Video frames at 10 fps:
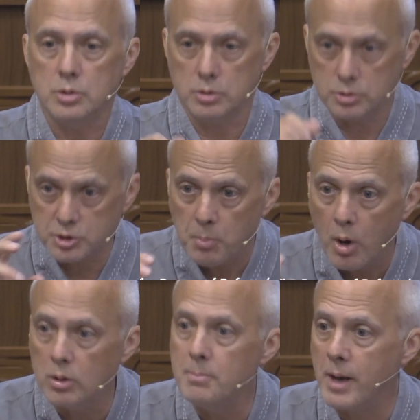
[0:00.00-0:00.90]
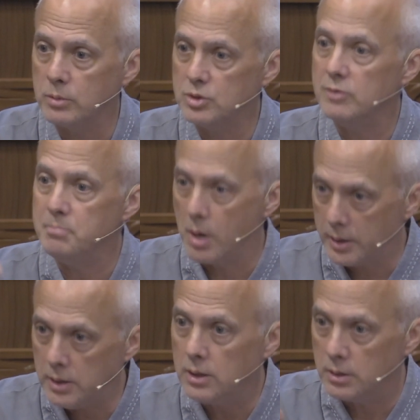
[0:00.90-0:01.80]
small amounts of
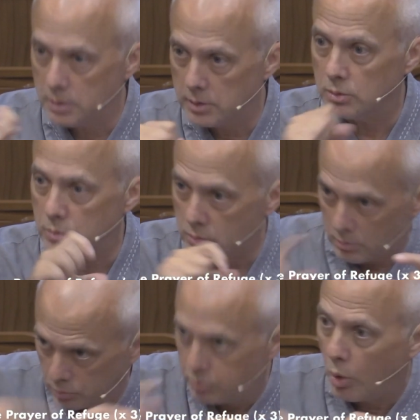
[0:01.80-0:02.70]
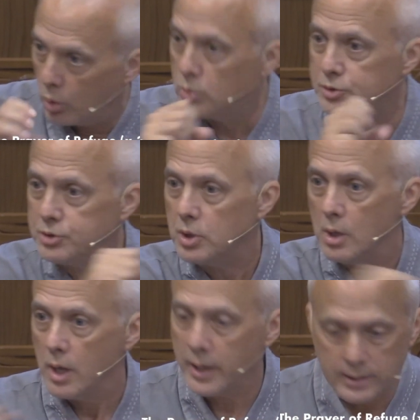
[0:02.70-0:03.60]
money in little rolls,
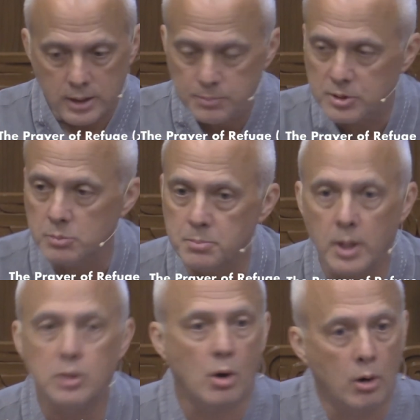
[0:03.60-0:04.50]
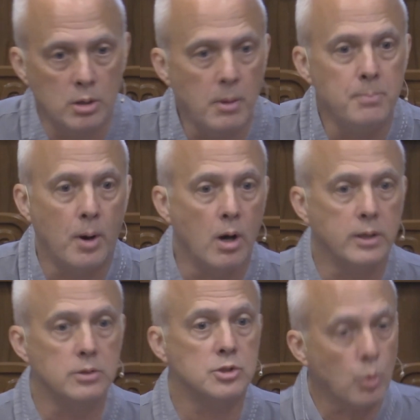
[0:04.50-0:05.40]
and I'd keep some in my car and in my
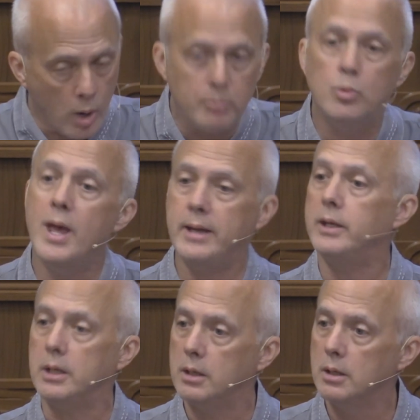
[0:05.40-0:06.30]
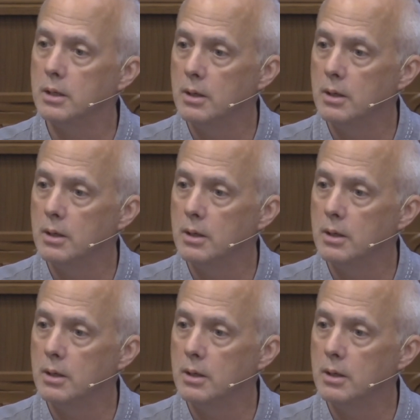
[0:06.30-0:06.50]
pockets so I'm ready.